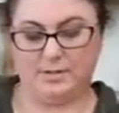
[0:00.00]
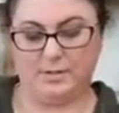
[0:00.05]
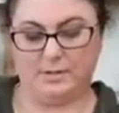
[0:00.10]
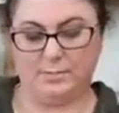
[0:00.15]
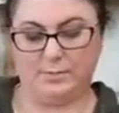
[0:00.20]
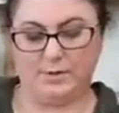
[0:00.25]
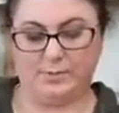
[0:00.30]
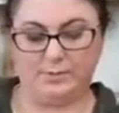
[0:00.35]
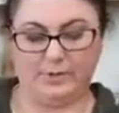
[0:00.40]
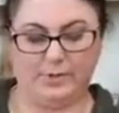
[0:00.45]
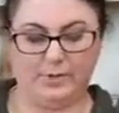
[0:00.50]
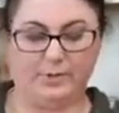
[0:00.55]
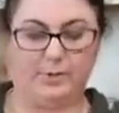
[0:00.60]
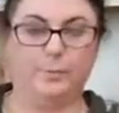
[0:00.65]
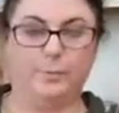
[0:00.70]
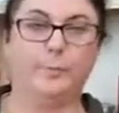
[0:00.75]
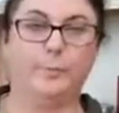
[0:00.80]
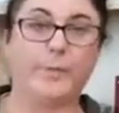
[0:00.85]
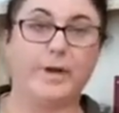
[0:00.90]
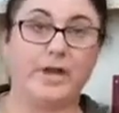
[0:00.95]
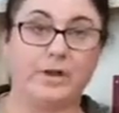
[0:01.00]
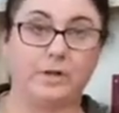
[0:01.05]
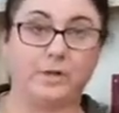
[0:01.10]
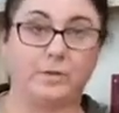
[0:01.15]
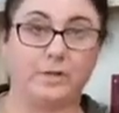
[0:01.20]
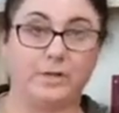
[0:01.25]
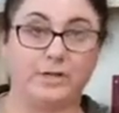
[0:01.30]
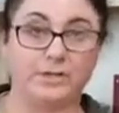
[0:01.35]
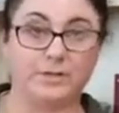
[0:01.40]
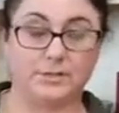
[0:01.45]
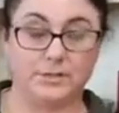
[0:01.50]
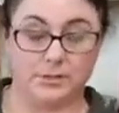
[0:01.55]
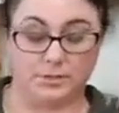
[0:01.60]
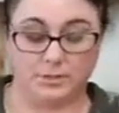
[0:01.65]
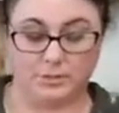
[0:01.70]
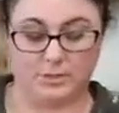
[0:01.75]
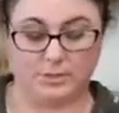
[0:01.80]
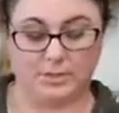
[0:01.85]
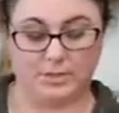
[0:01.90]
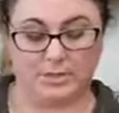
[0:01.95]
There might be better ways to
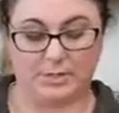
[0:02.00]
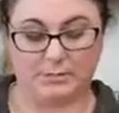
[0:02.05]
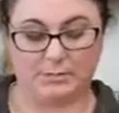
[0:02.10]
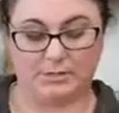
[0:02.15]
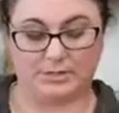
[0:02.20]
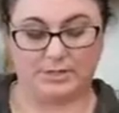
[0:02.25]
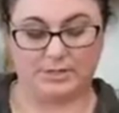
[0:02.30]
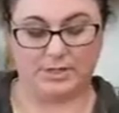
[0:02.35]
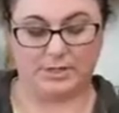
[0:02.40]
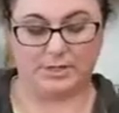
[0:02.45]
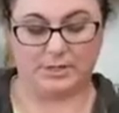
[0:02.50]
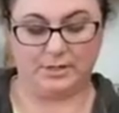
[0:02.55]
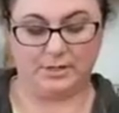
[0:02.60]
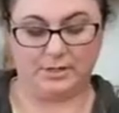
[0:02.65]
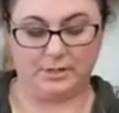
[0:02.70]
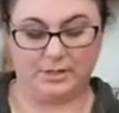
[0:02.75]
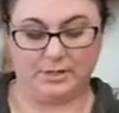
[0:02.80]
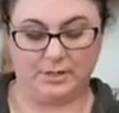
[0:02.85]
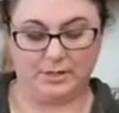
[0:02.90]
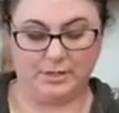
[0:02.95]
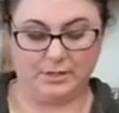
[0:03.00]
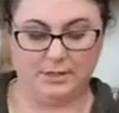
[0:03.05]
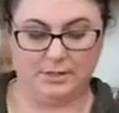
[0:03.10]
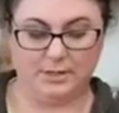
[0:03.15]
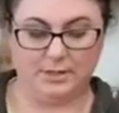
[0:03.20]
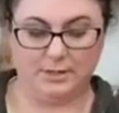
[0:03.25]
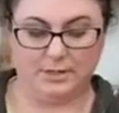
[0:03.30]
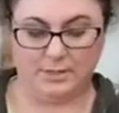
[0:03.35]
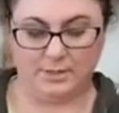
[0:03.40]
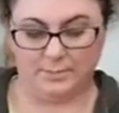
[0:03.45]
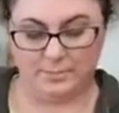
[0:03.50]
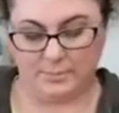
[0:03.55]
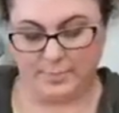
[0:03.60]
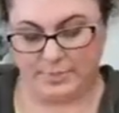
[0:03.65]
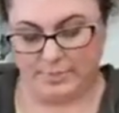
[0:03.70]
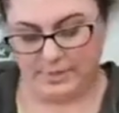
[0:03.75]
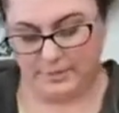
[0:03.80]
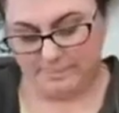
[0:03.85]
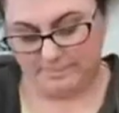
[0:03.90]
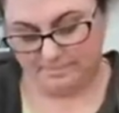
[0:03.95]
do it, I would say.
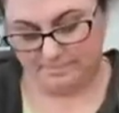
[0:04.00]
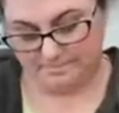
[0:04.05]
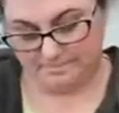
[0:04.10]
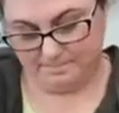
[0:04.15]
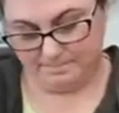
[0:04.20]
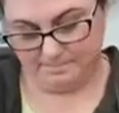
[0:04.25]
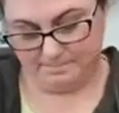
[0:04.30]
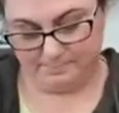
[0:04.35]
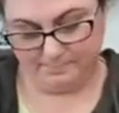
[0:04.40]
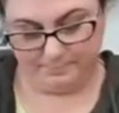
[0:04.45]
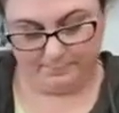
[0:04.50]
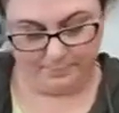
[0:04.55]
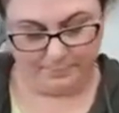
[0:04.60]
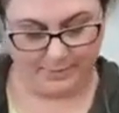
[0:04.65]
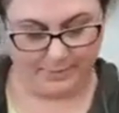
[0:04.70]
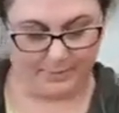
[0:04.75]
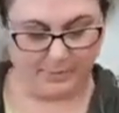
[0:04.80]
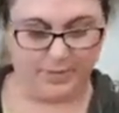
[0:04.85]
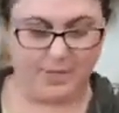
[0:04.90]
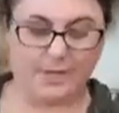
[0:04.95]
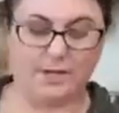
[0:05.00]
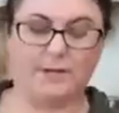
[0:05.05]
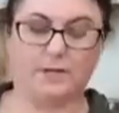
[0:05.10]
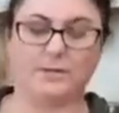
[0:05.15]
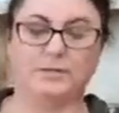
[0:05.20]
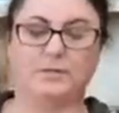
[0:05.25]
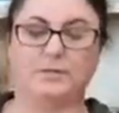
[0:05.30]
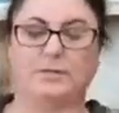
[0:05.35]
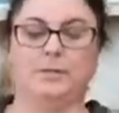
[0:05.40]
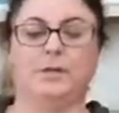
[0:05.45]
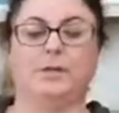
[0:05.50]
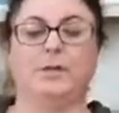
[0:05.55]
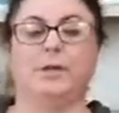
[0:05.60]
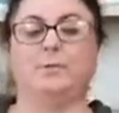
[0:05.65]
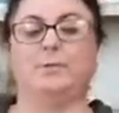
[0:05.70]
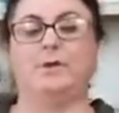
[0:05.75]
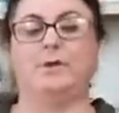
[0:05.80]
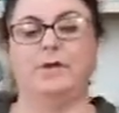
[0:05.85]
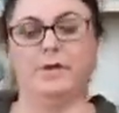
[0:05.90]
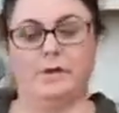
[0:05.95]
But, okay, so
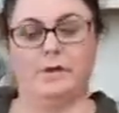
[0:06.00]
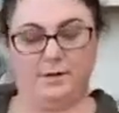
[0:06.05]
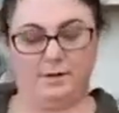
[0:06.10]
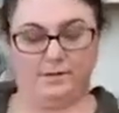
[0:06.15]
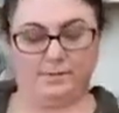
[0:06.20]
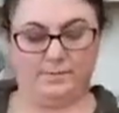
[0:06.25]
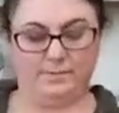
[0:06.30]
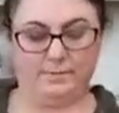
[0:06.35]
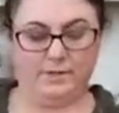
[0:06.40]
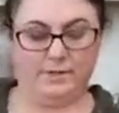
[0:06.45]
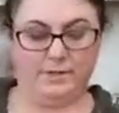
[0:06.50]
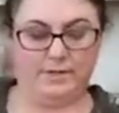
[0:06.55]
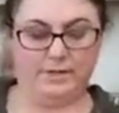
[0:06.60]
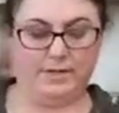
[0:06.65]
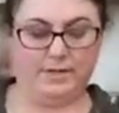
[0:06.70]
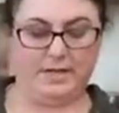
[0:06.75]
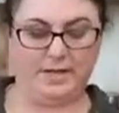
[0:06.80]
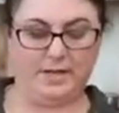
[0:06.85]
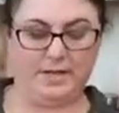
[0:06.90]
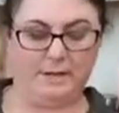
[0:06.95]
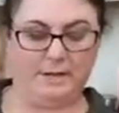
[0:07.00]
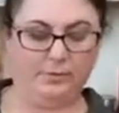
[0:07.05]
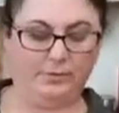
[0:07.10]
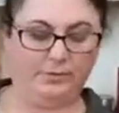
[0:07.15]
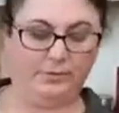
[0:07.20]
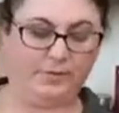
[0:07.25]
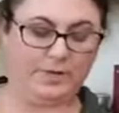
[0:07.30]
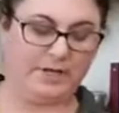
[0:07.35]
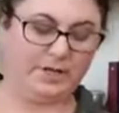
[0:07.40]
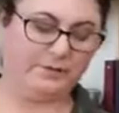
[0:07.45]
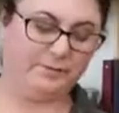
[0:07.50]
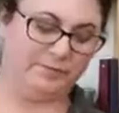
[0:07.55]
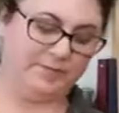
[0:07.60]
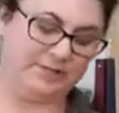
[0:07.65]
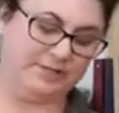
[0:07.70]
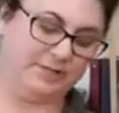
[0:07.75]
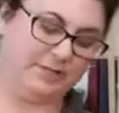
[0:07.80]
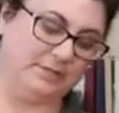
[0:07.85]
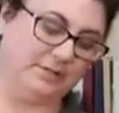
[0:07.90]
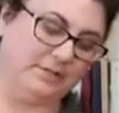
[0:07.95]
now we have, and we'll kind of
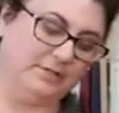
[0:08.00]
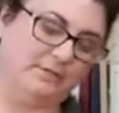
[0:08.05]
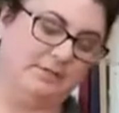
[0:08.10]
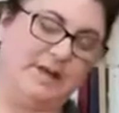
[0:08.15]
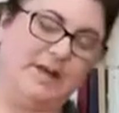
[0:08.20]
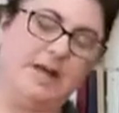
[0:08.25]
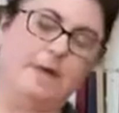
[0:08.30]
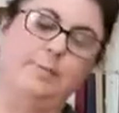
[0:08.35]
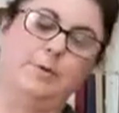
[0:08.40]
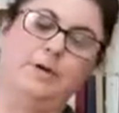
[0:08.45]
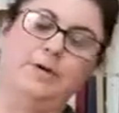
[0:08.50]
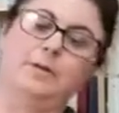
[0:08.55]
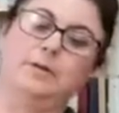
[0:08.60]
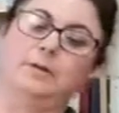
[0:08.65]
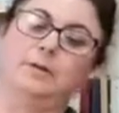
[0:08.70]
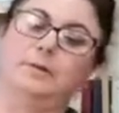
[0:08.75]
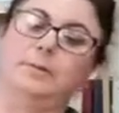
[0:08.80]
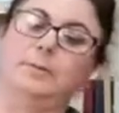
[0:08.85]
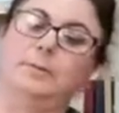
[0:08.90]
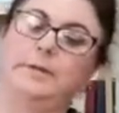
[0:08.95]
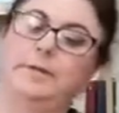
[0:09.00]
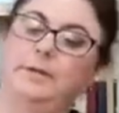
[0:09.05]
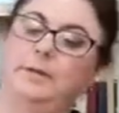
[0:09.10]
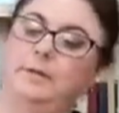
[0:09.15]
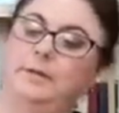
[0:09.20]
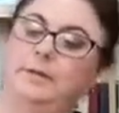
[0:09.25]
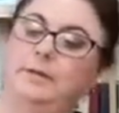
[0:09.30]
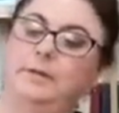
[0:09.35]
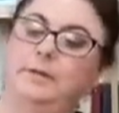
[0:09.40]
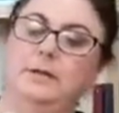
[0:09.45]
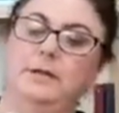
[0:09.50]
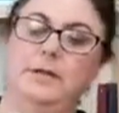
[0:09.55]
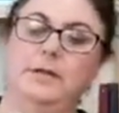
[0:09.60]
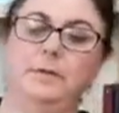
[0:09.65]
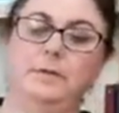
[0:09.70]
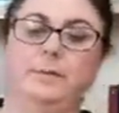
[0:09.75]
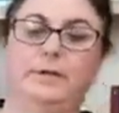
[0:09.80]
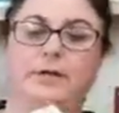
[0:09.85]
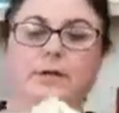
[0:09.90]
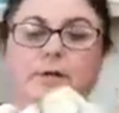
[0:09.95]
fix this fabric a little bit
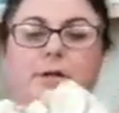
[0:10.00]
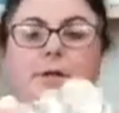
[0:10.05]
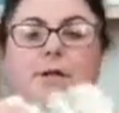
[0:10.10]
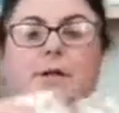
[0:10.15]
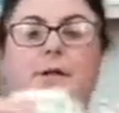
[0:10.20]
later, but